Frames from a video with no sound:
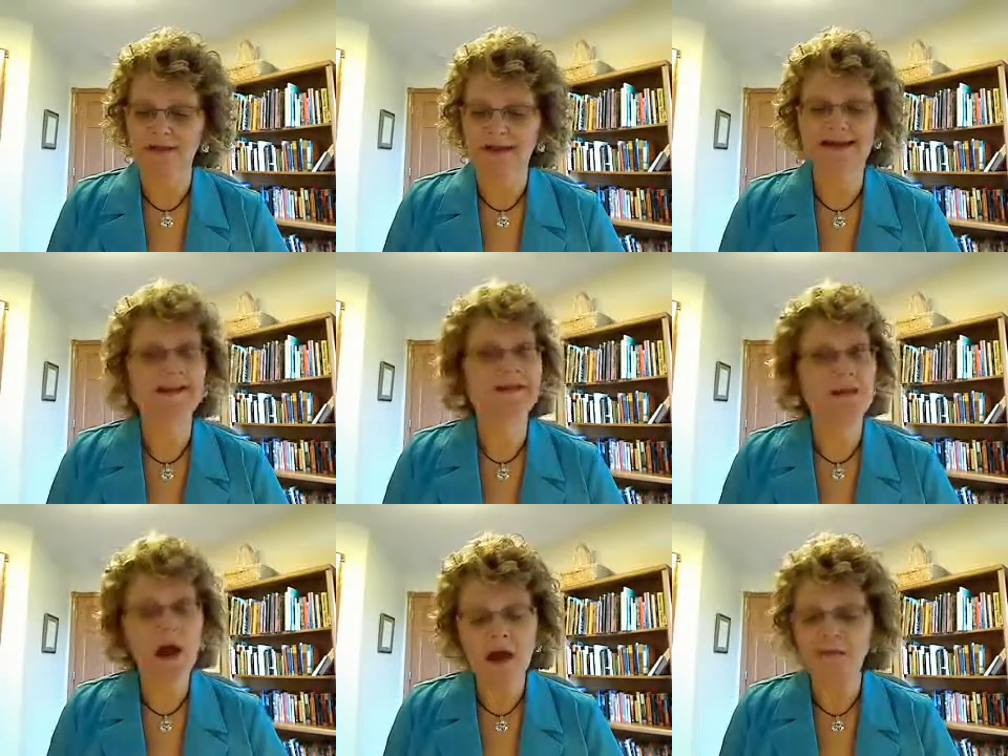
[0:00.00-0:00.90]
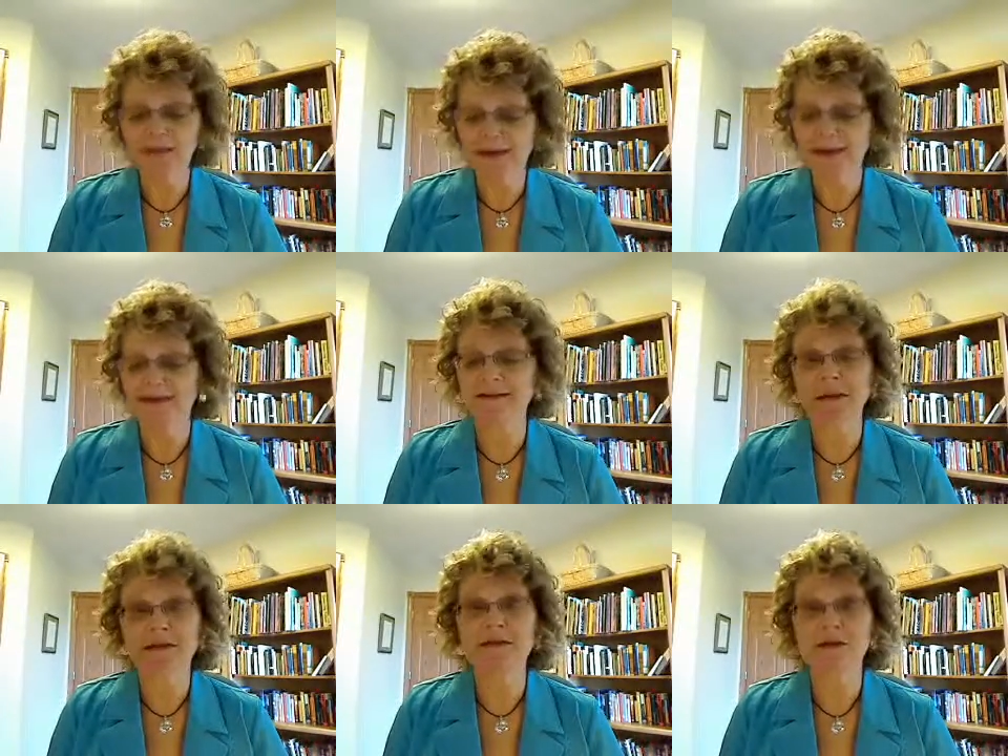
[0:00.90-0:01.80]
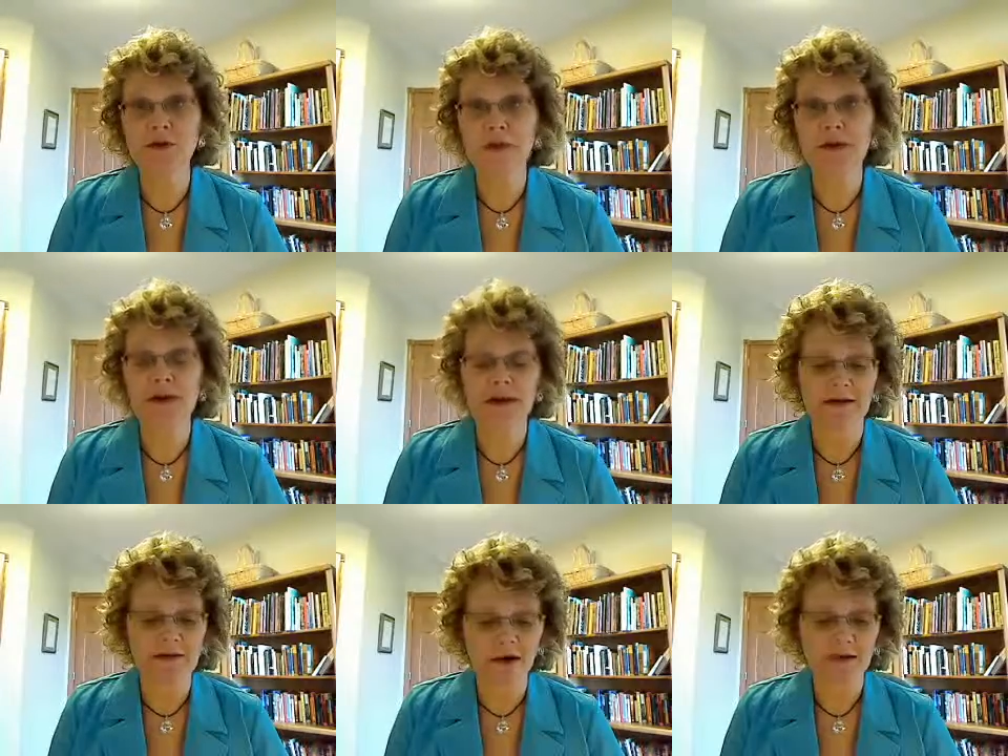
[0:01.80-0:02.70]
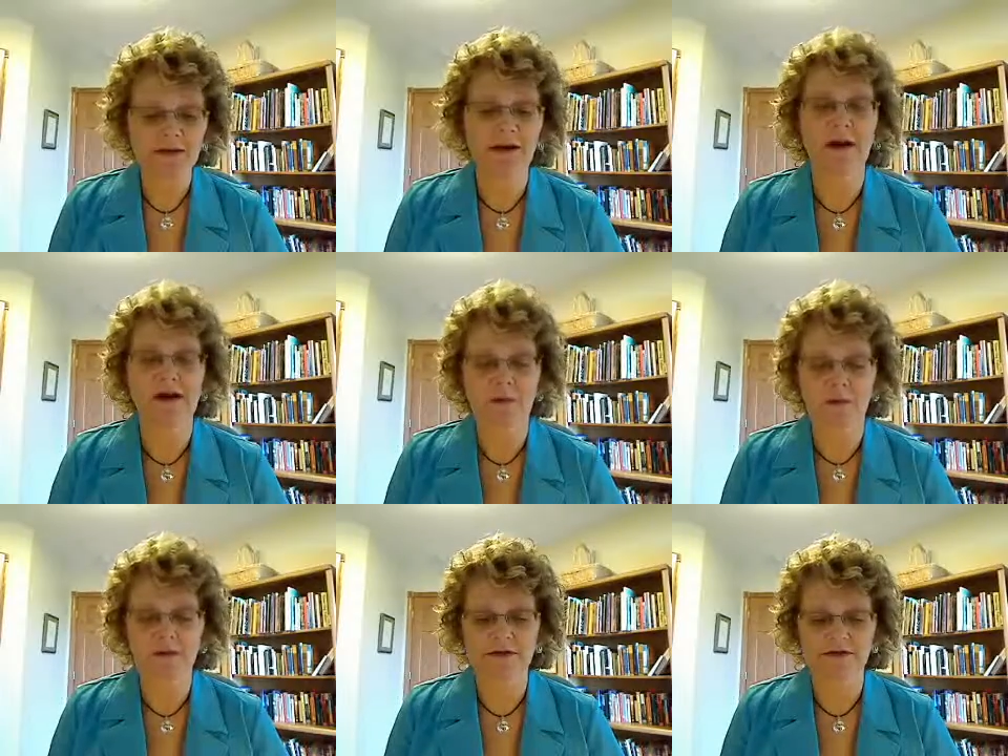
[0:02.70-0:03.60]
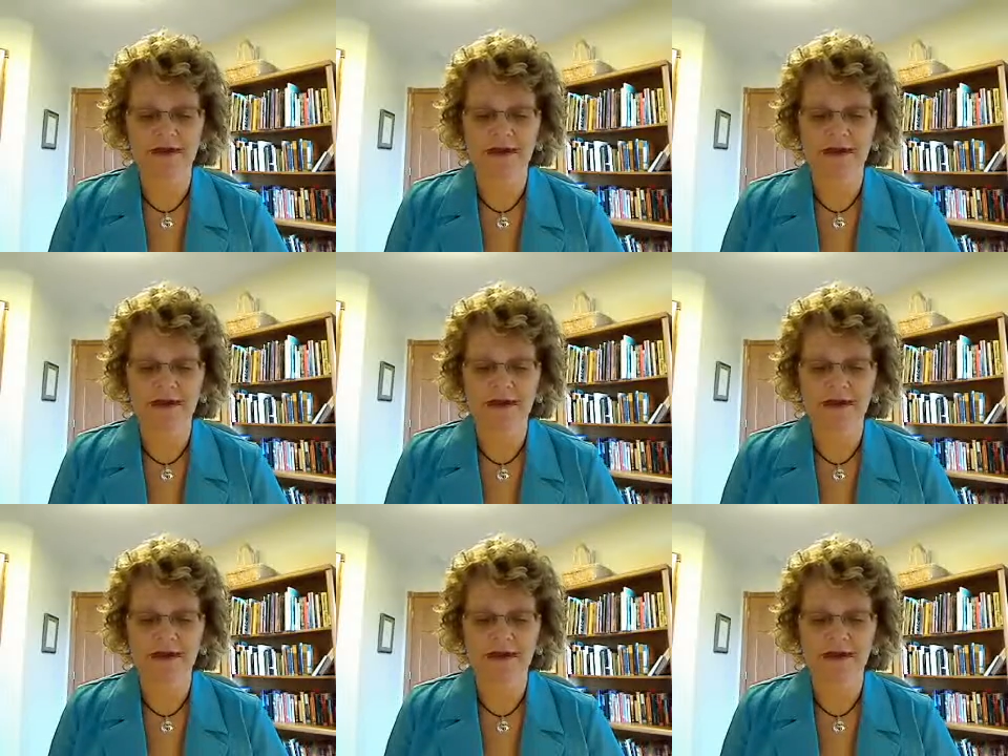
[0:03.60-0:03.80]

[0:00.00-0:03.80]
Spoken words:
That does not mean just Newbery and Caldecott awards.